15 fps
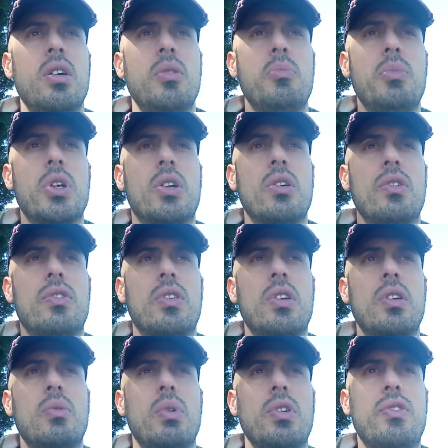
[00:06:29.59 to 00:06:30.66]
because he
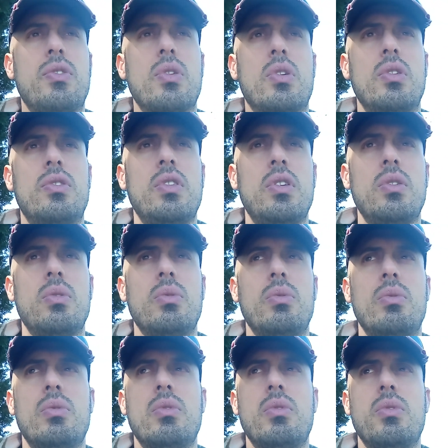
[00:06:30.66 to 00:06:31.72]
wants to continue
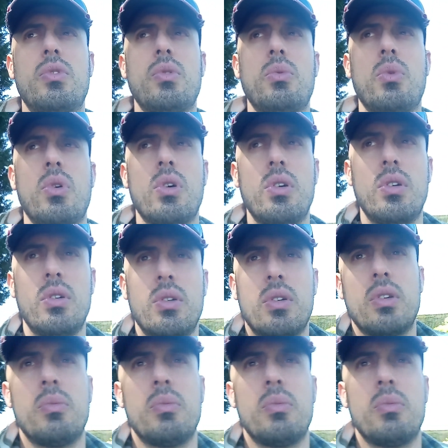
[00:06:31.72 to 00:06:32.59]
the war,